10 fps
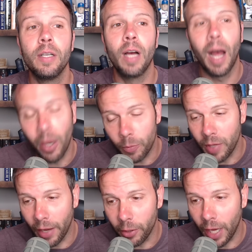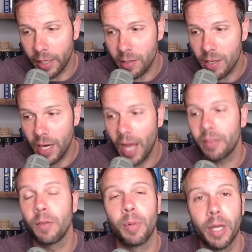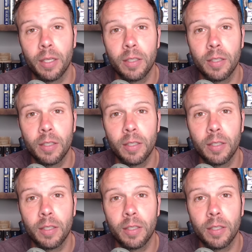I hope Tyler Guyton is not the pick.